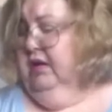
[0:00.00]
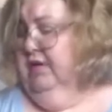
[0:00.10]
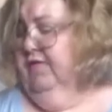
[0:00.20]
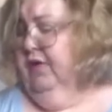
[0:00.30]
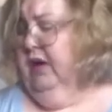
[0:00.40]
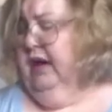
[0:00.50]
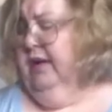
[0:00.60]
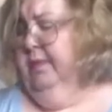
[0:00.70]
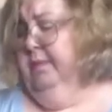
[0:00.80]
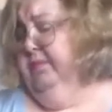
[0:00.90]
For
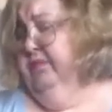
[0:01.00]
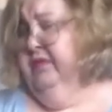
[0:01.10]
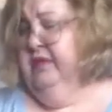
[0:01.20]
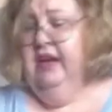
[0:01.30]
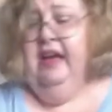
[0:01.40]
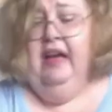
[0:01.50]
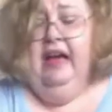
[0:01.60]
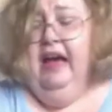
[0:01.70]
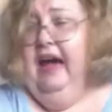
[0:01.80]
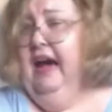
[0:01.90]
a
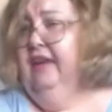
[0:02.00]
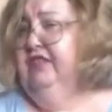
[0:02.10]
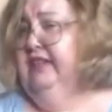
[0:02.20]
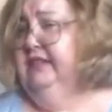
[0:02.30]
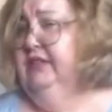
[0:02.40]
half dozen